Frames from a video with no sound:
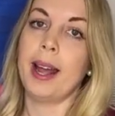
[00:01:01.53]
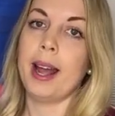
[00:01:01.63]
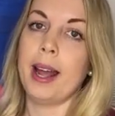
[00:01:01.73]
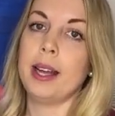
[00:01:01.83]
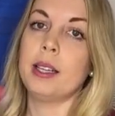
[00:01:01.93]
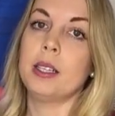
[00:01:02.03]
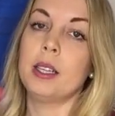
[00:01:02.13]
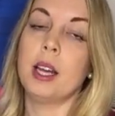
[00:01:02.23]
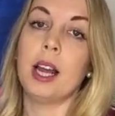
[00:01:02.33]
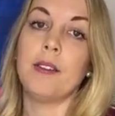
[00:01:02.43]

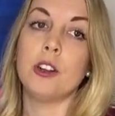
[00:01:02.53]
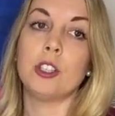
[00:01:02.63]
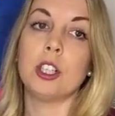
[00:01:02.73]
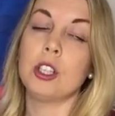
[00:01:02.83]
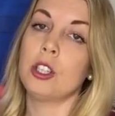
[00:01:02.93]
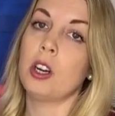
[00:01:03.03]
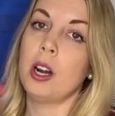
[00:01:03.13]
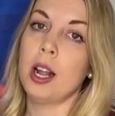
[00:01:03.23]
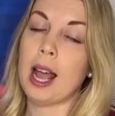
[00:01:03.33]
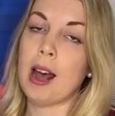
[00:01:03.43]
And if you're just
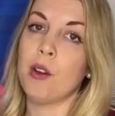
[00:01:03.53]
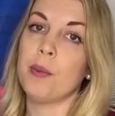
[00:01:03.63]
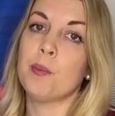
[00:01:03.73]
starting out,